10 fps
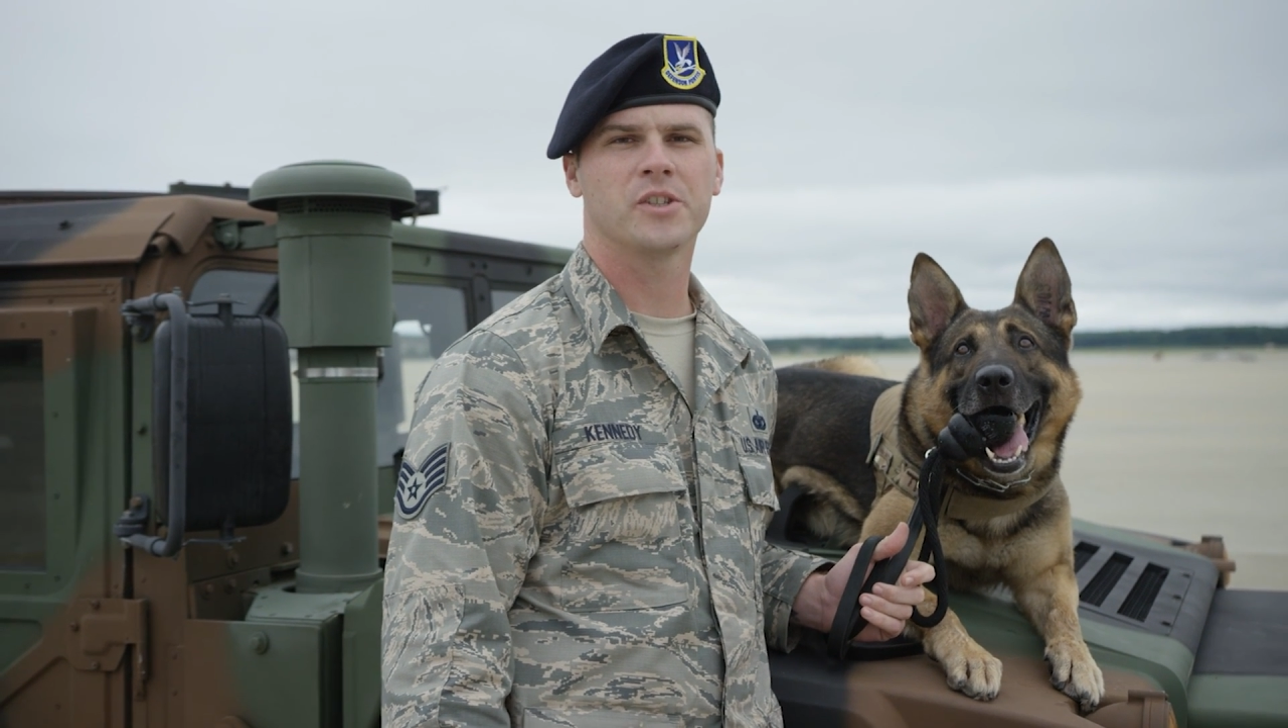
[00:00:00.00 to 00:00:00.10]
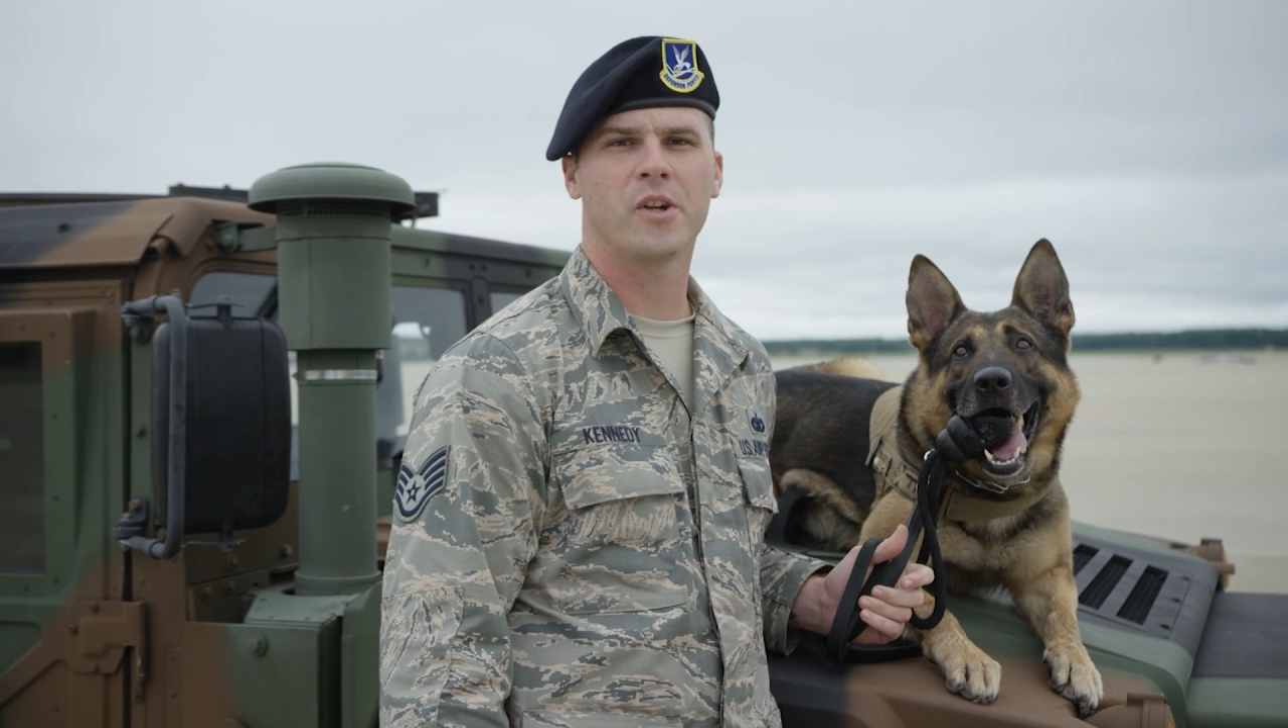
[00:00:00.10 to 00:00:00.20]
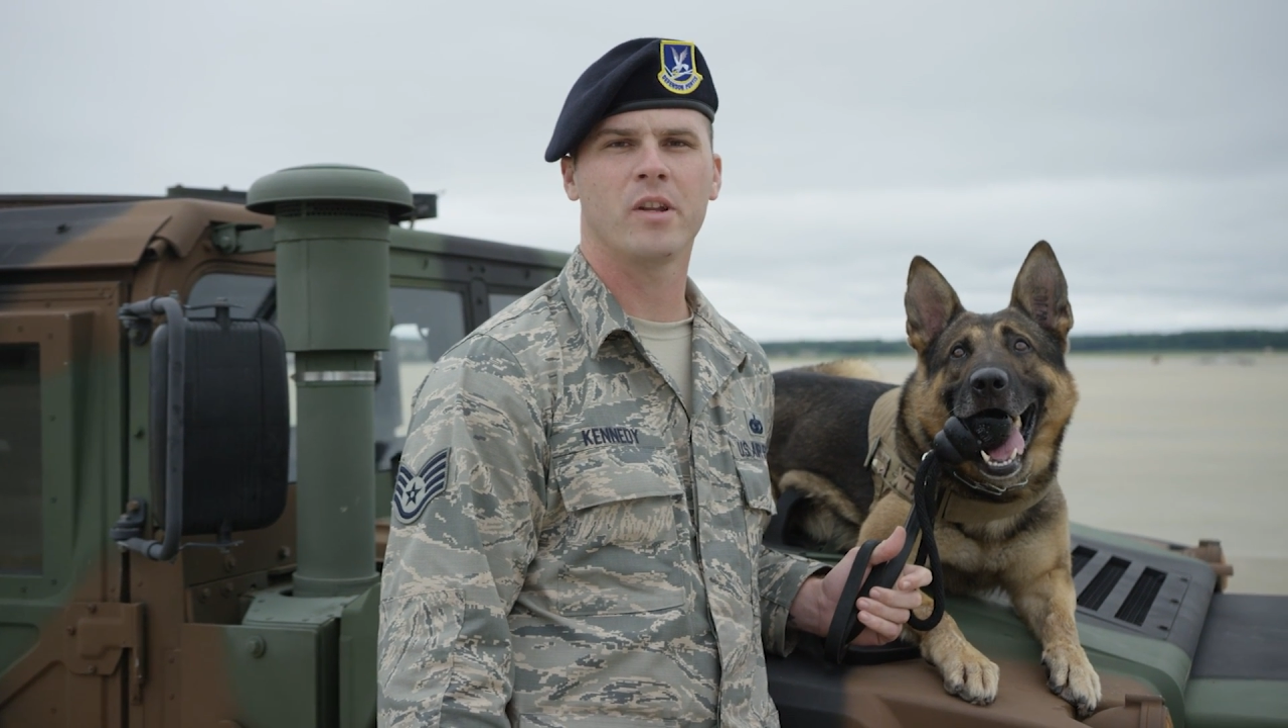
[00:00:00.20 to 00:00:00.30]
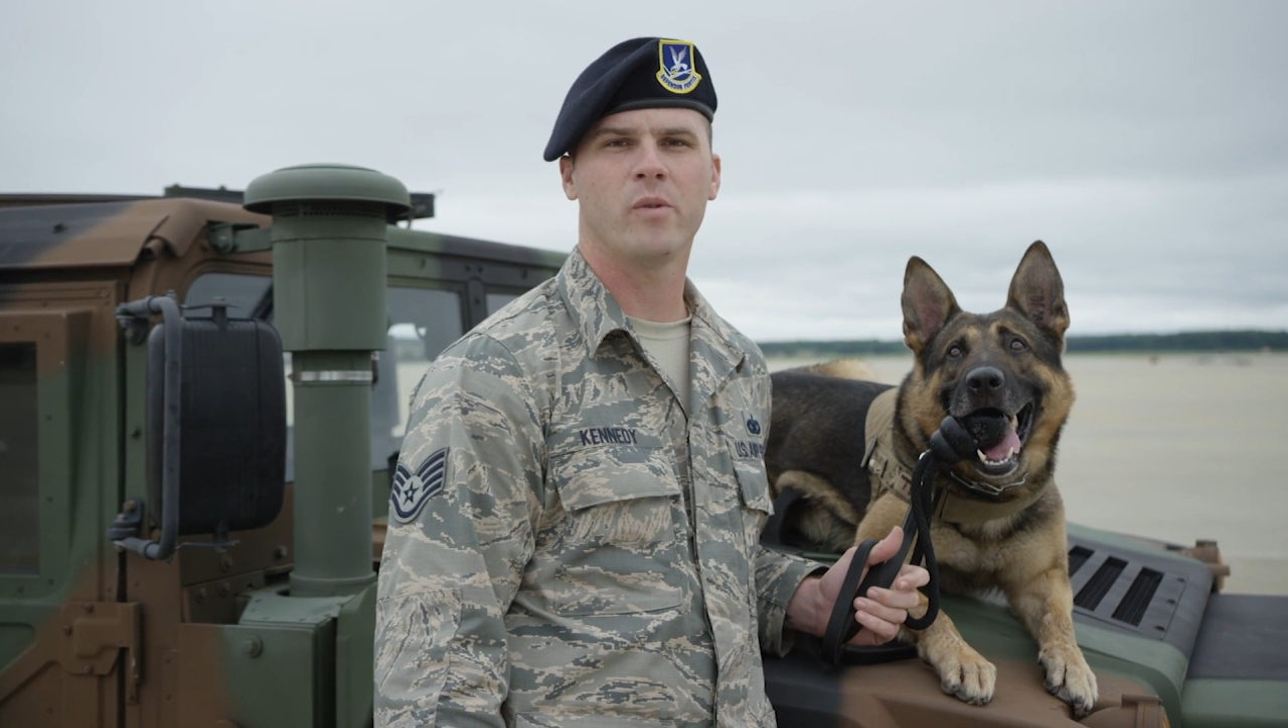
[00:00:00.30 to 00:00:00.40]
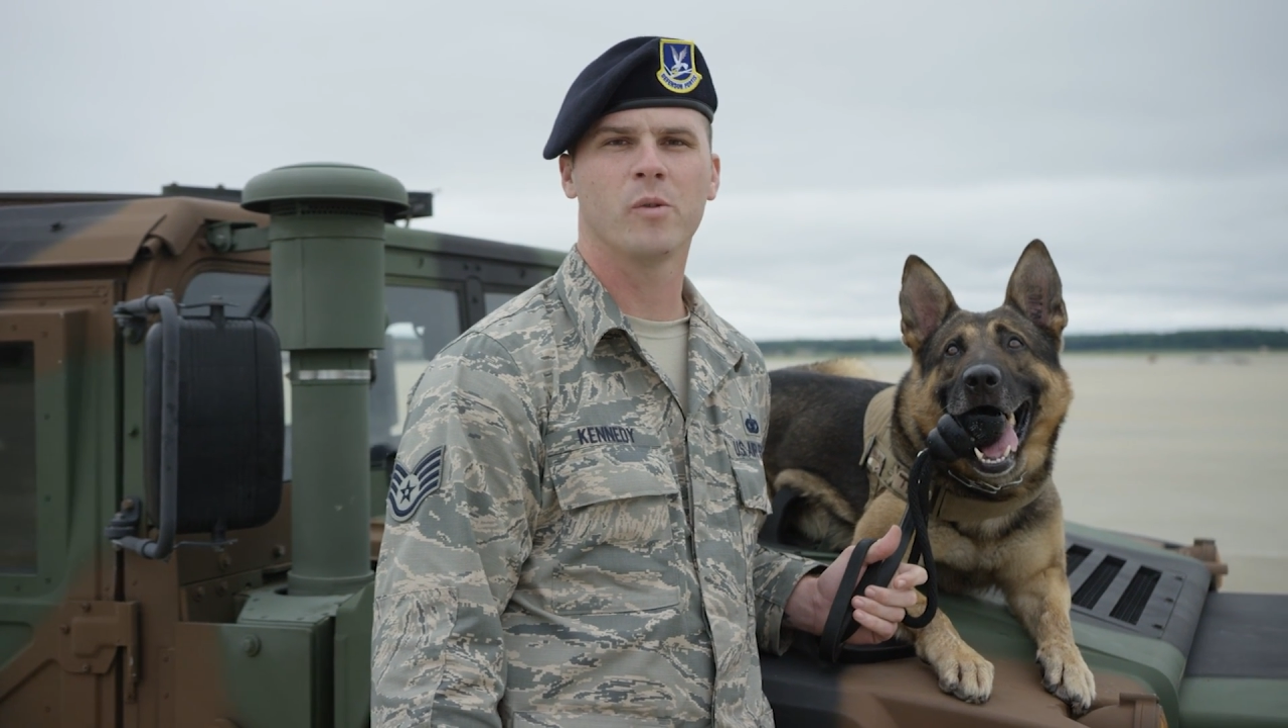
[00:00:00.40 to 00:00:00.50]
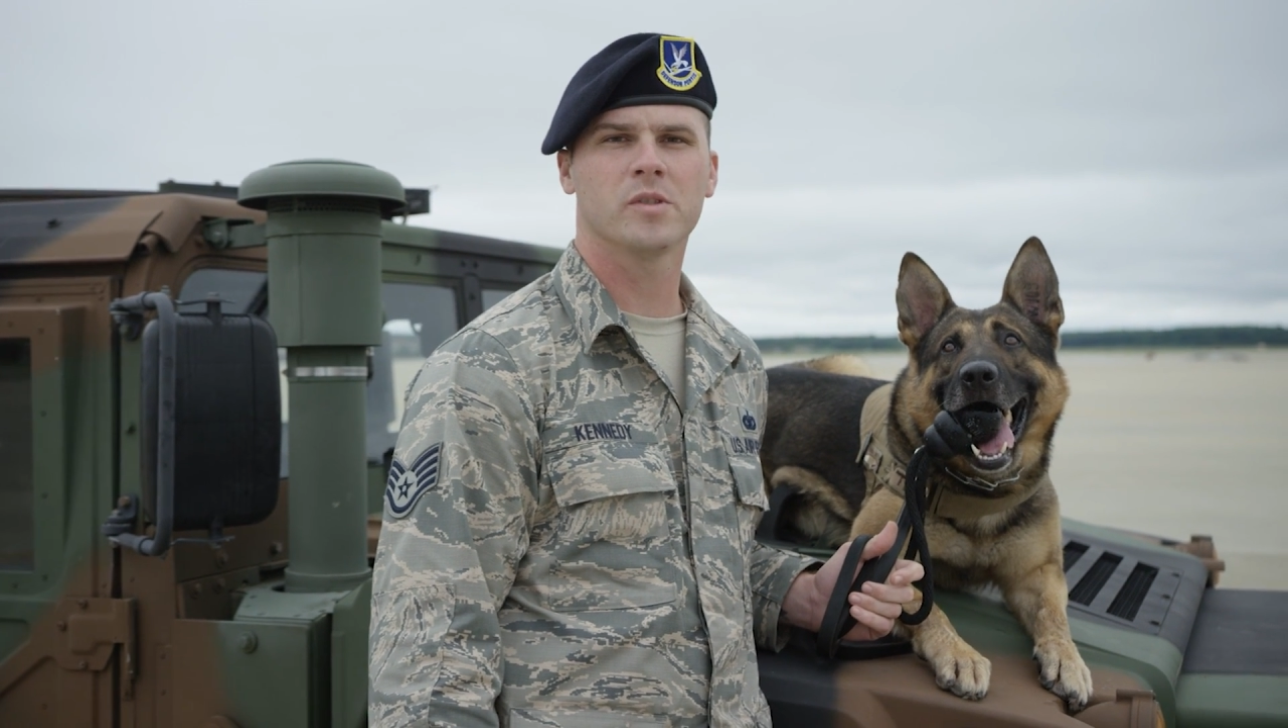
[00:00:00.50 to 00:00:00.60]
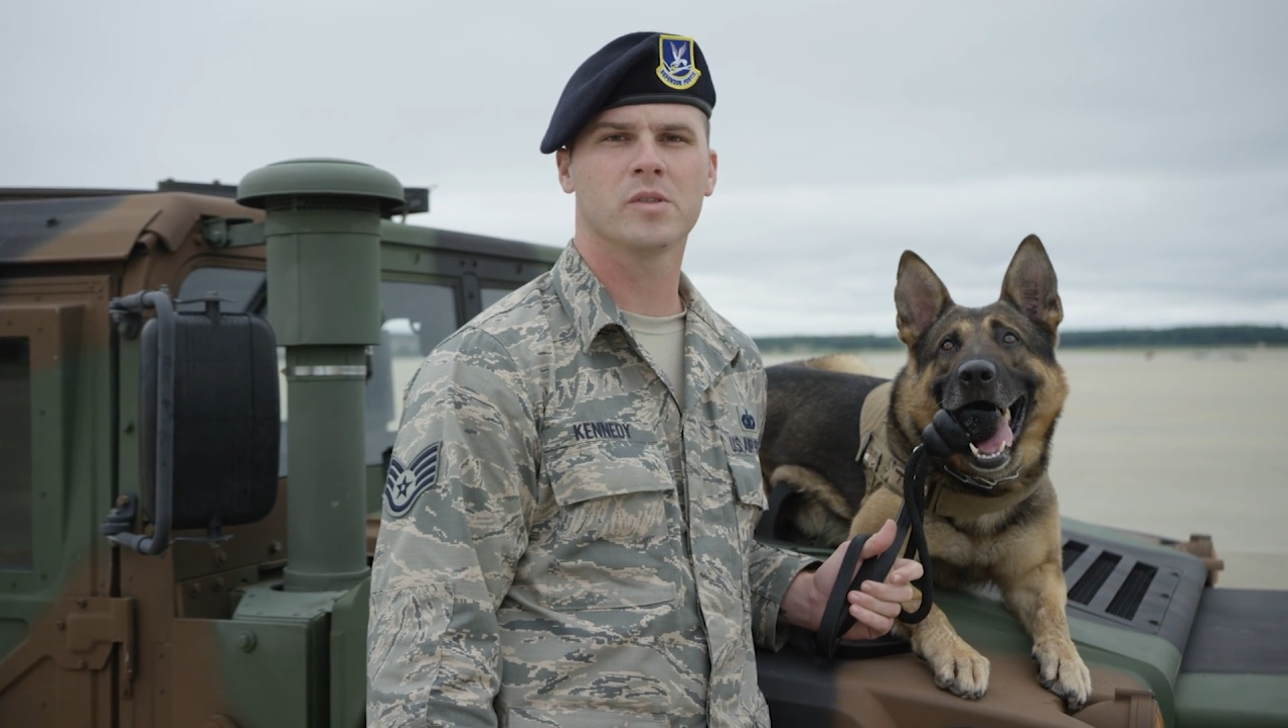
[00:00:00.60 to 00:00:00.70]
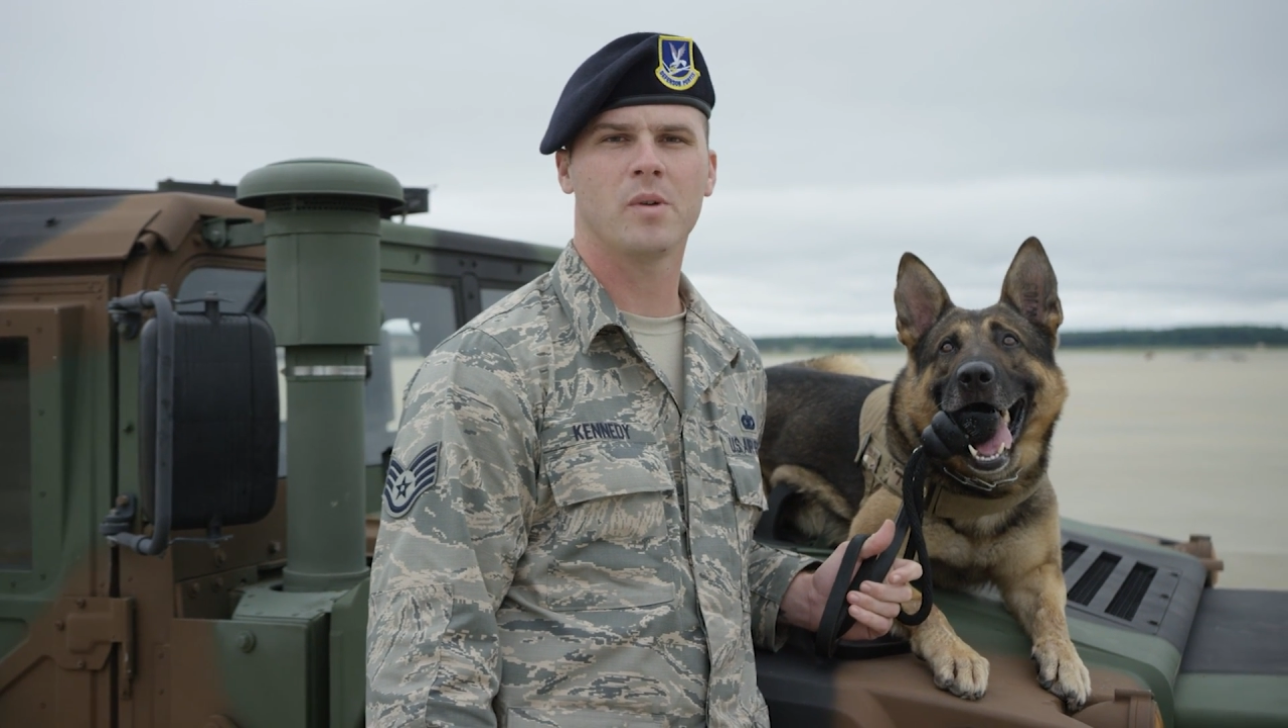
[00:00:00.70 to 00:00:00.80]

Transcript: Security Forces